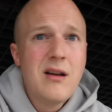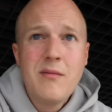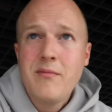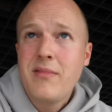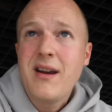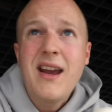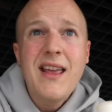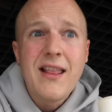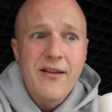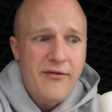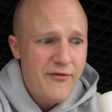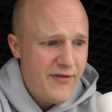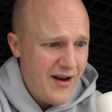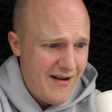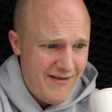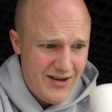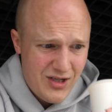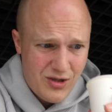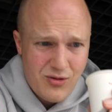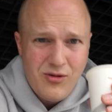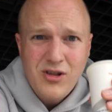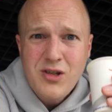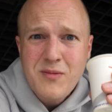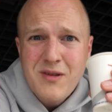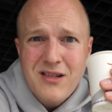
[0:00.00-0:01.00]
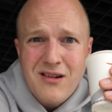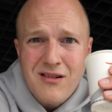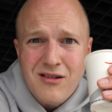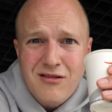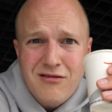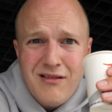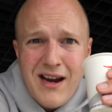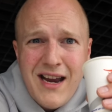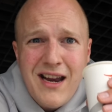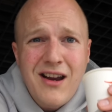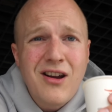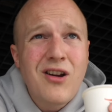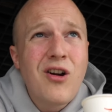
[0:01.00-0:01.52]
But yeah, the ferry's awesome, it's got
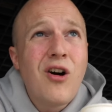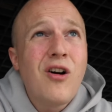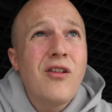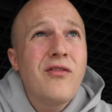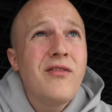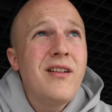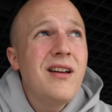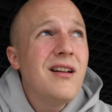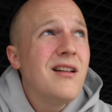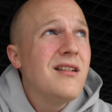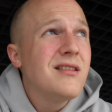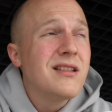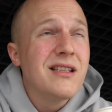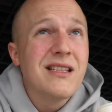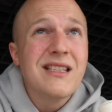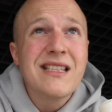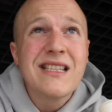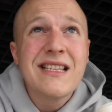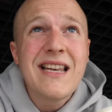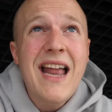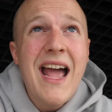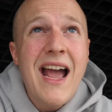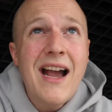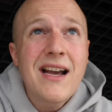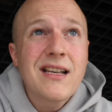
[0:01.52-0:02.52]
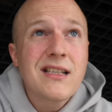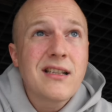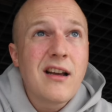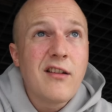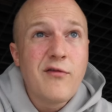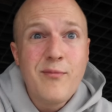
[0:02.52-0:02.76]
great coffee, loads of snacks.